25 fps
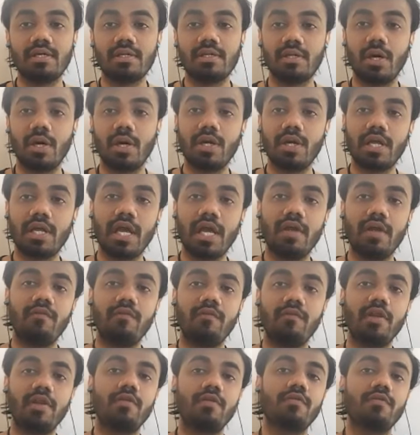Not
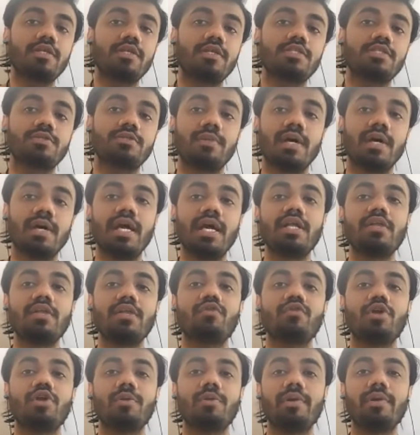everyone's spine
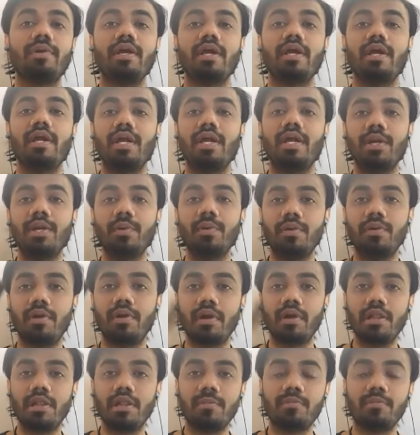would be in
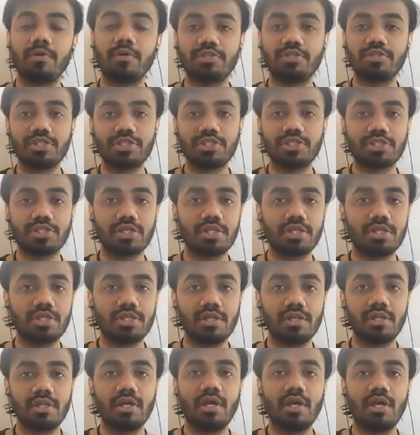neutral
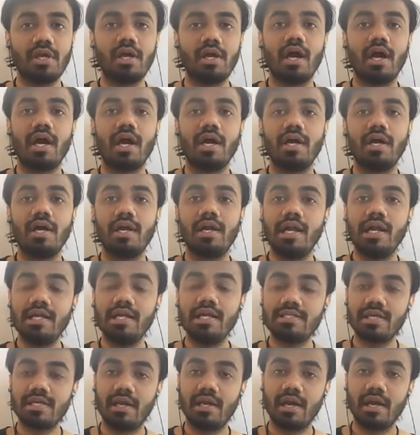position
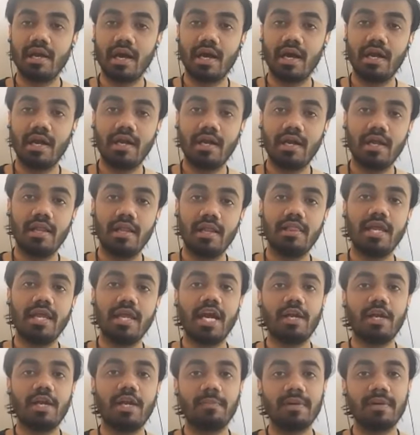unless and until
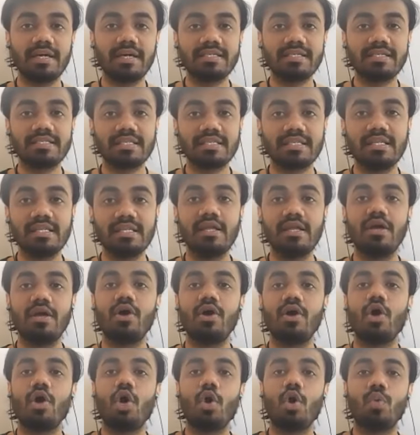that person
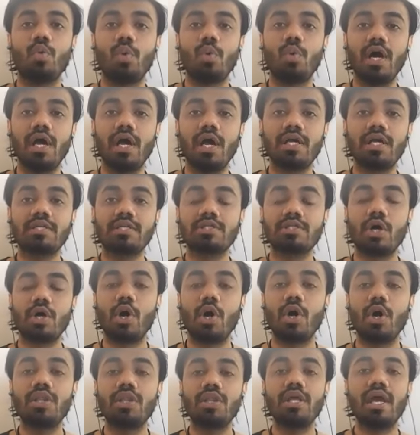works
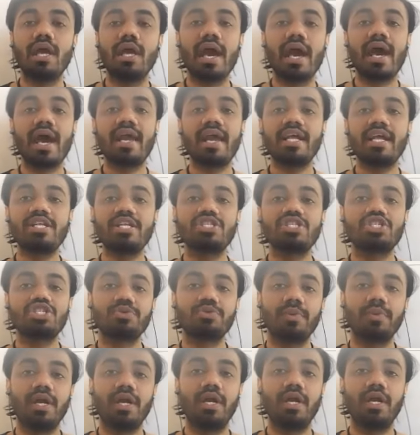on the
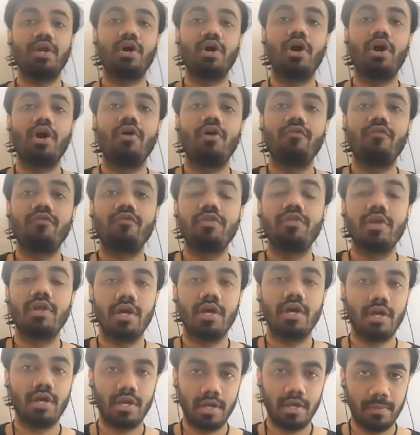arrangement of
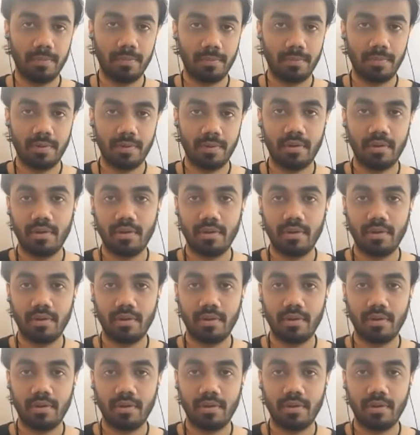the hip.